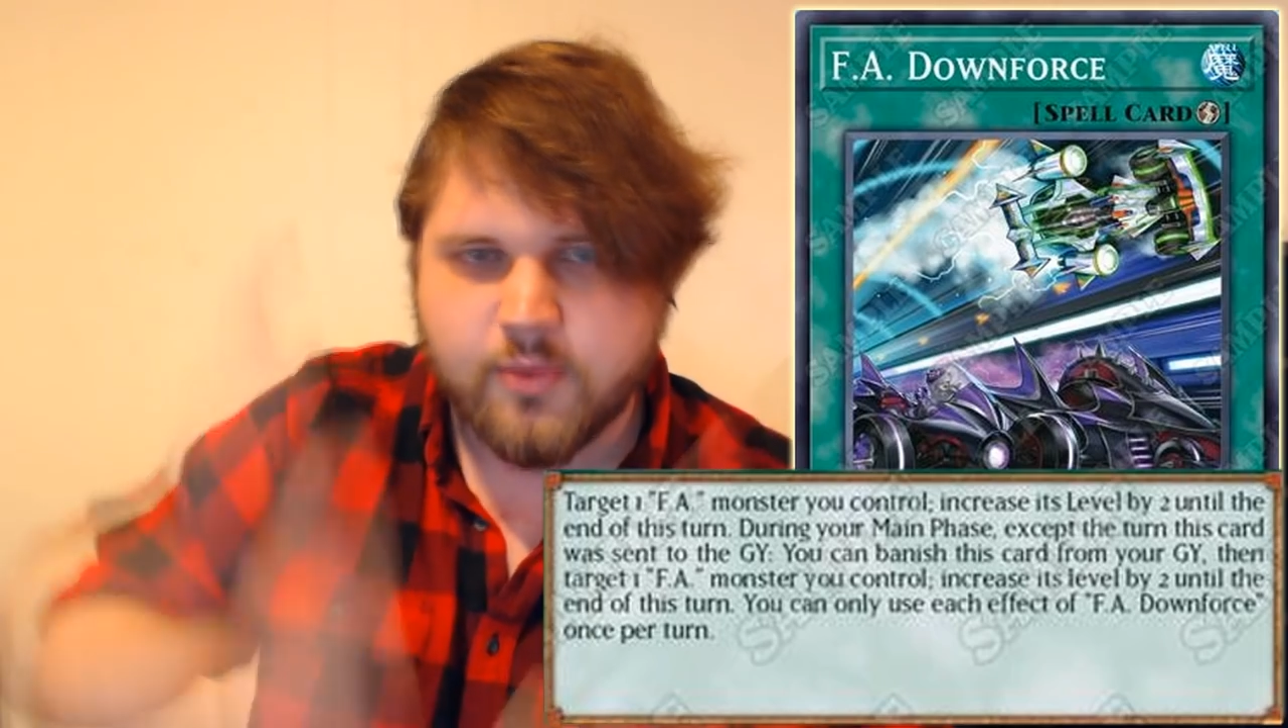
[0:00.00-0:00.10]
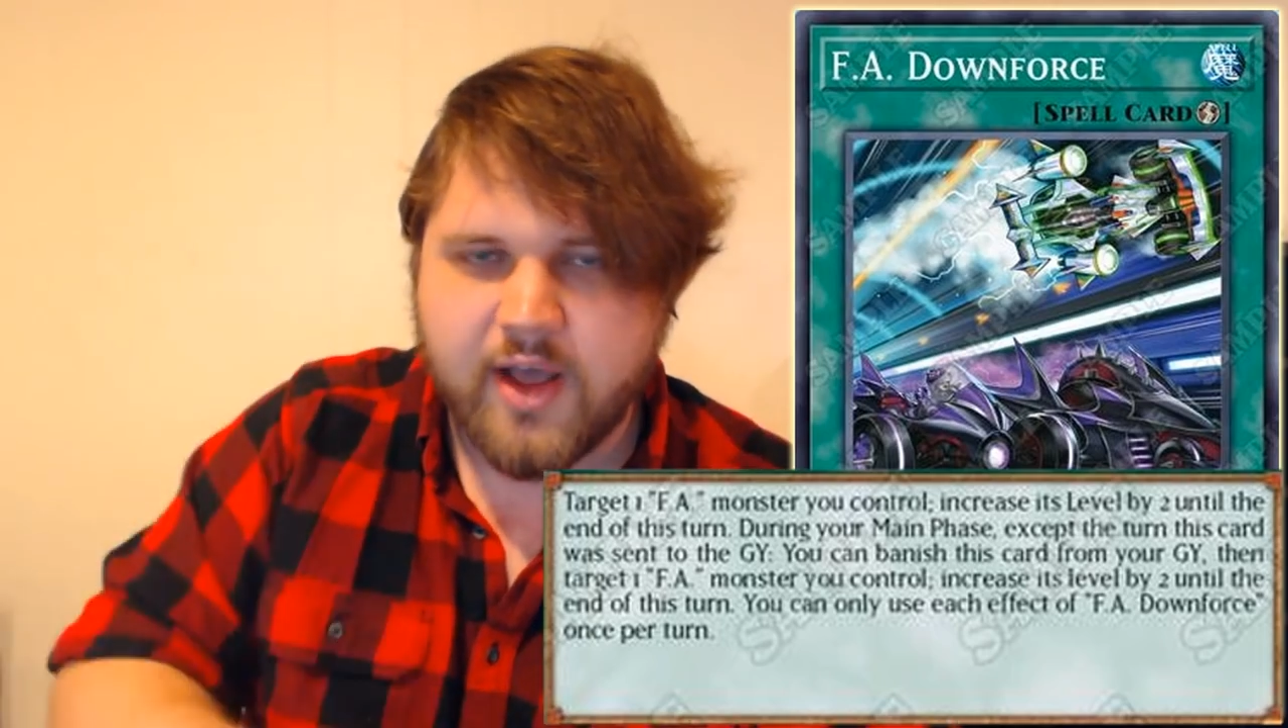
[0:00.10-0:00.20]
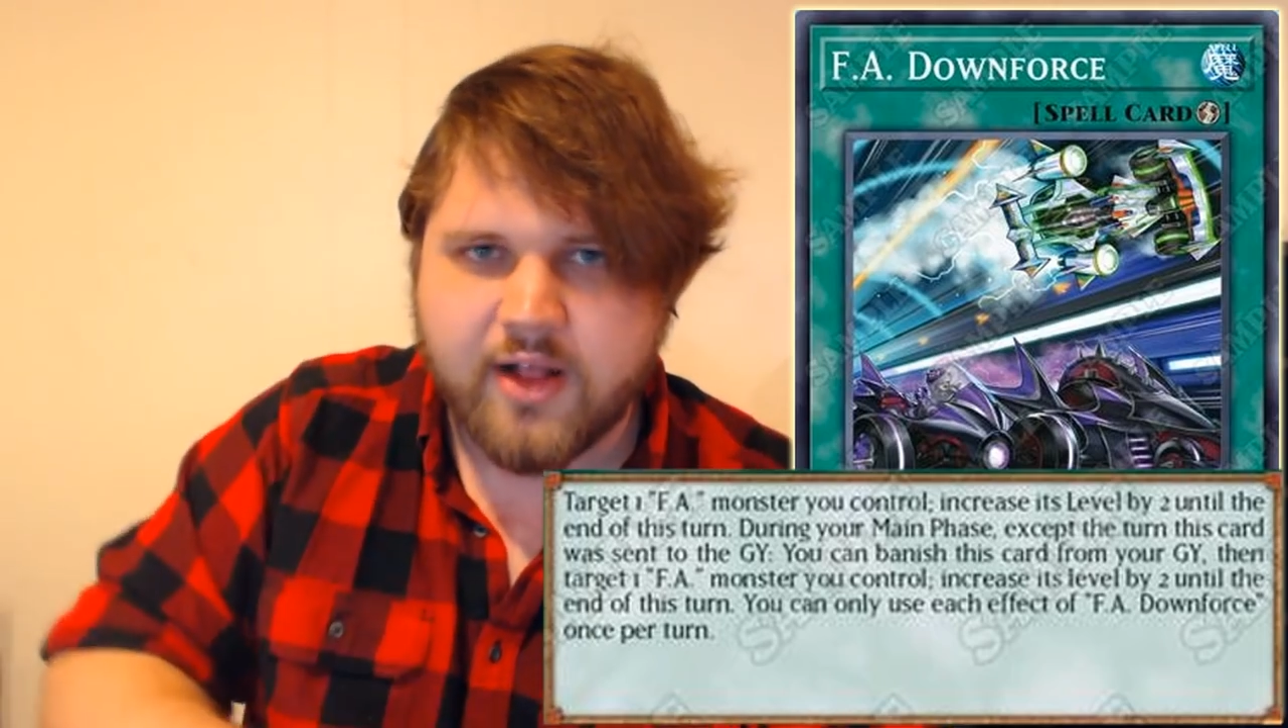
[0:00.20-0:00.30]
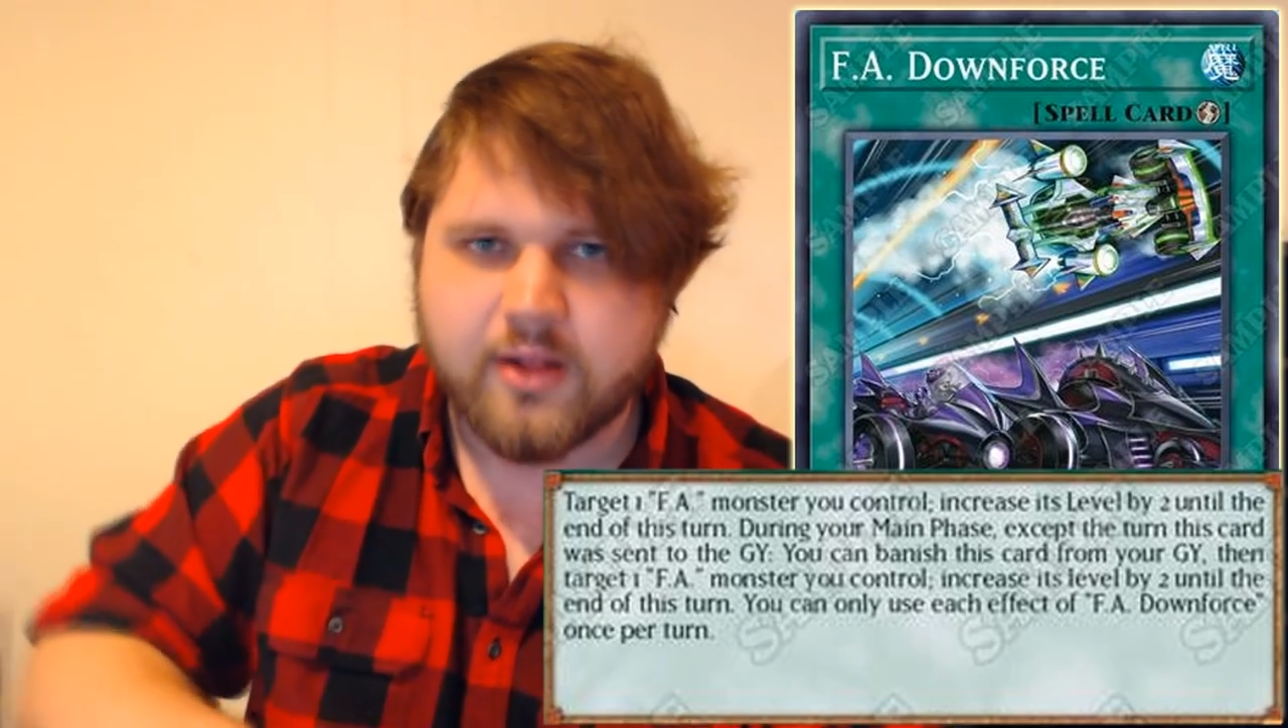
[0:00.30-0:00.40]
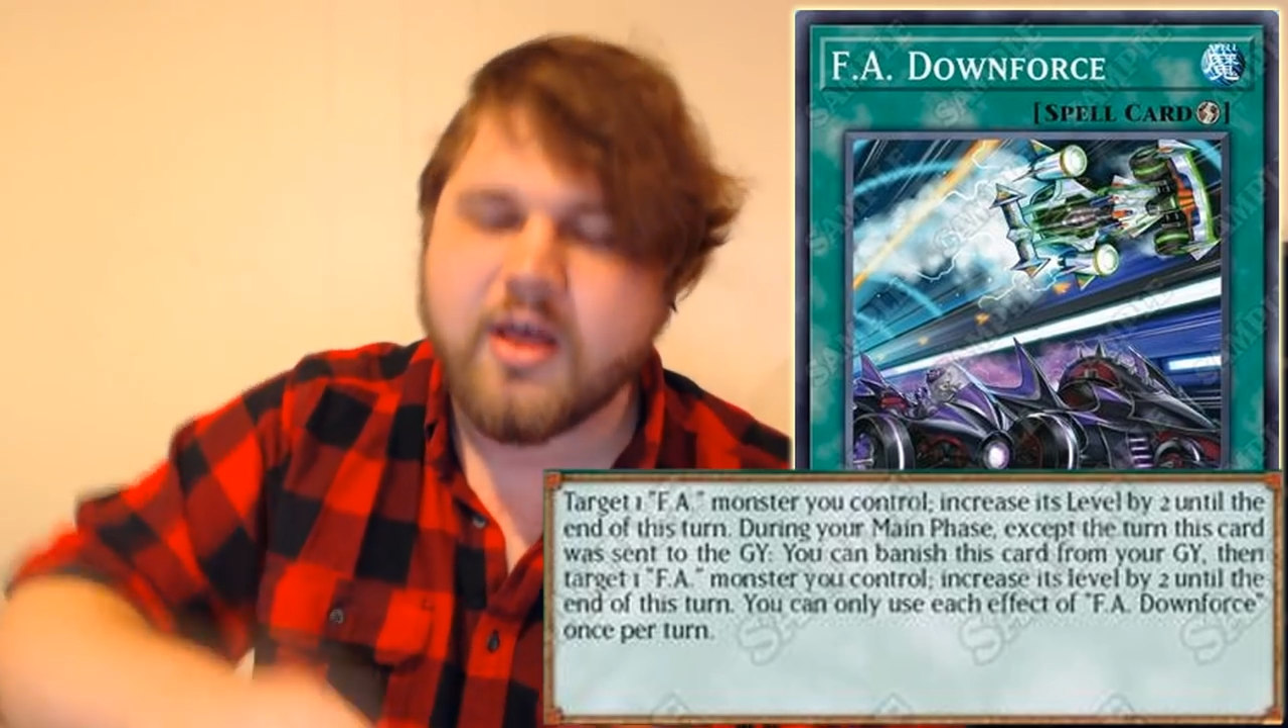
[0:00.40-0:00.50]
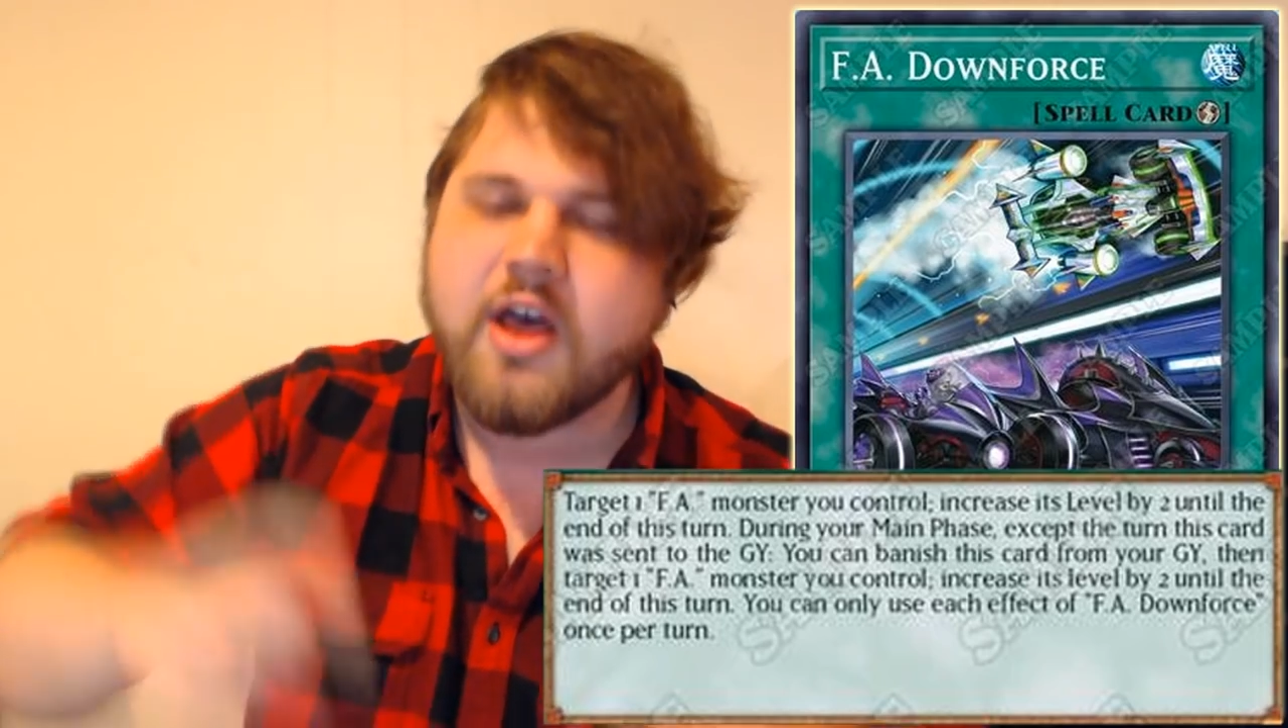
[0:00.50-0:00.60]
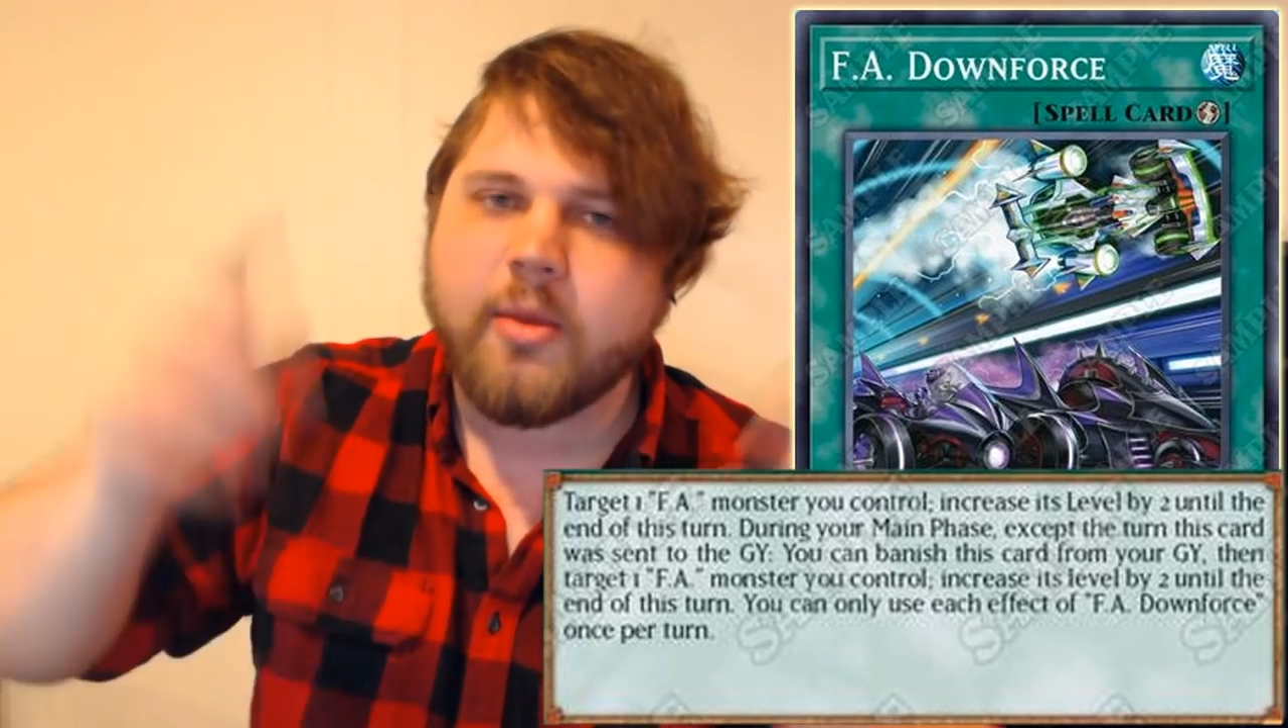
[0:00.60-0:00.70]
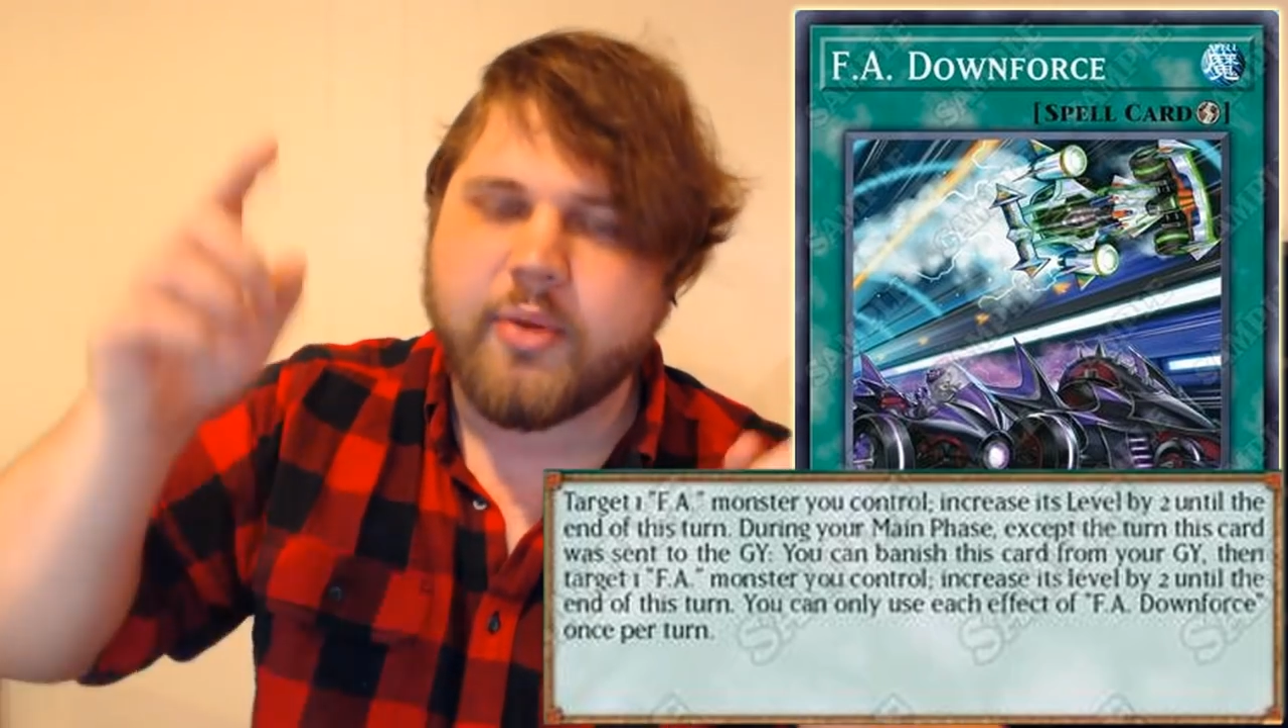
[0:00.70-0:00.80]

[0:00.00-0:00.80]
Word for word: well,